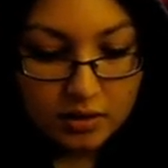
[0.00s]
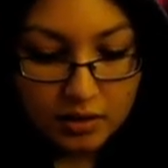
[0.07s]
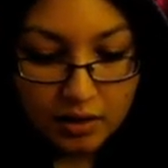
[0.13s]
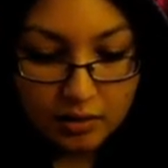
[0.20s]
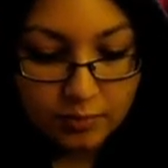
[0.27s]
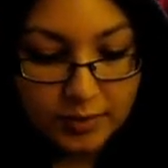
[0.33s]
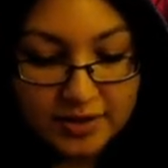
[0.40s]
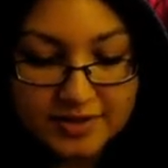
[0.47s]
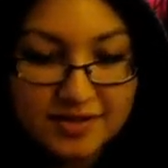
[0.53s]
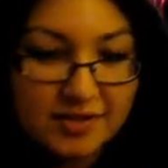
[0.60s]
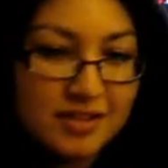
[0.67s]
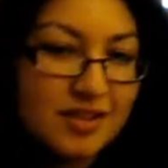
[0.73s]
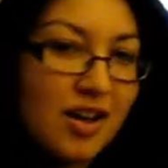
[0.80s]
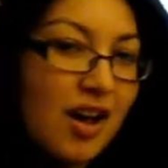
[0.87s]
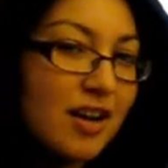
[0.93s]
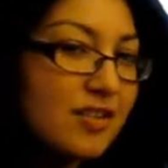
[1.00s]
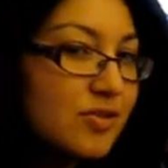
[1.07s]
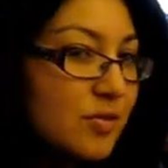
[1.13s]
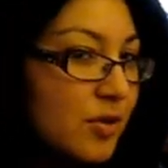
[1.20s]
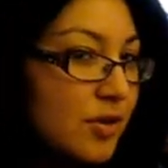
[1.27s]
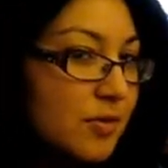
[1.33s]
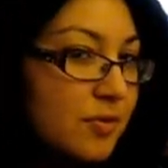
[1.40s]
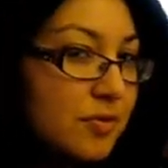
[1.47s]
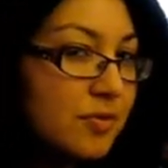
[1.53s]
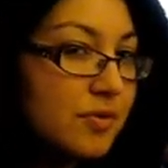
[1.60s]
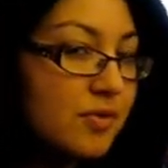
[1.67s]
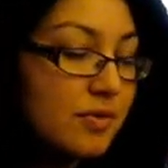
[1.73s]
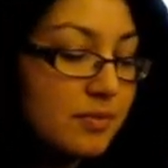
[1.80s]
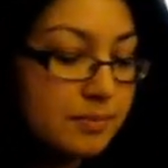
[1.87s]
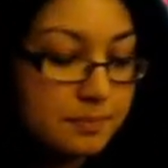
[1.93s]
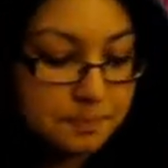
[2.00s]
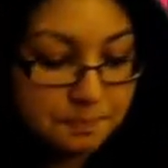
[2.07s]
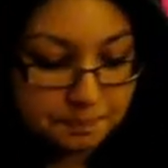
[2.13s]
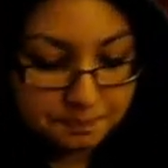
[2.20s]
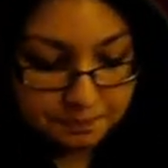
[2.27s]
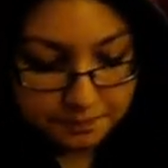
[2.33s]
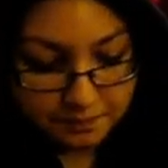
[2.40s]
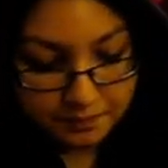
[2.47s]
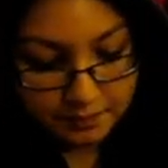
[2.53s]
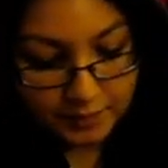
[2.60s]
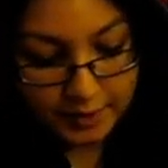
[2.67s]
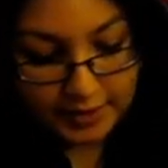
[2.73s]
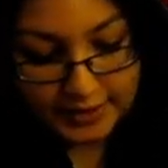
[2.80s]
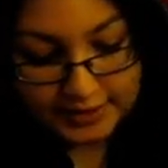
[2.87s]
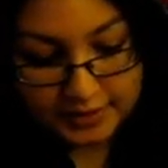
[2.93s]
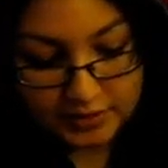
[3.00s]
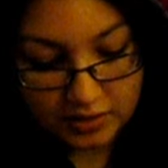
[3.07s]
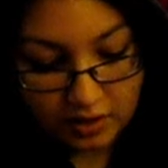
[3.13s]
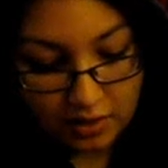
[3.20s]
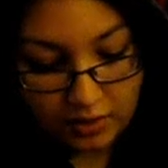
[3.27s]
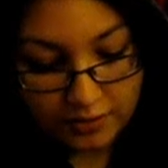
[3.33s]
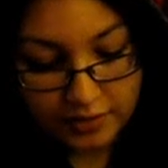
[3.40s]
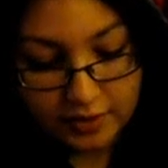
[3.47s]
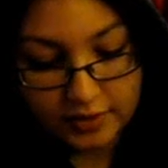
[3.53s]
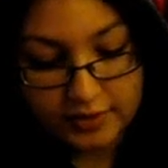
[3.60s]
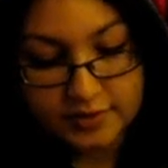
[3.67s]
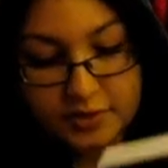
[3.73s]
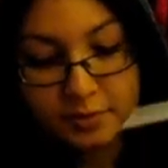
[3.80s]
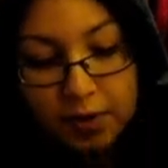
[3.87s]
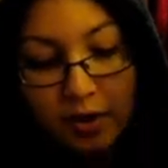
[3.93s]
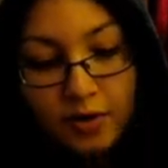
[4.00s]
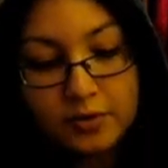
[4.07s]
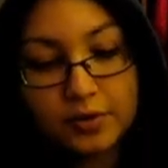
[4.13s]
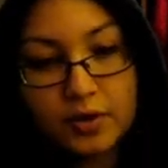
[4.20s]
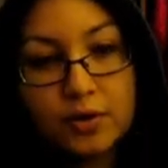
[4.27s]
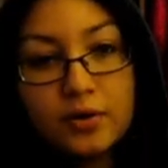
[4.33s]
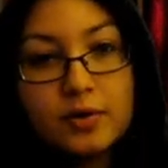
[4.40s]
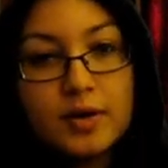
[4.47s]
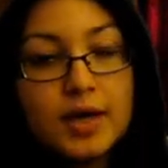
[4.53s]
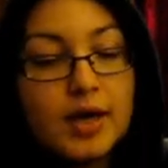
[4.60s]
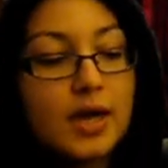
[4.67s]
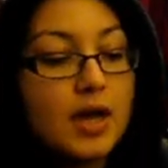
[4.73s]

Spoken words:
a race to the clock, sort of. But it's called The Tomorrow Code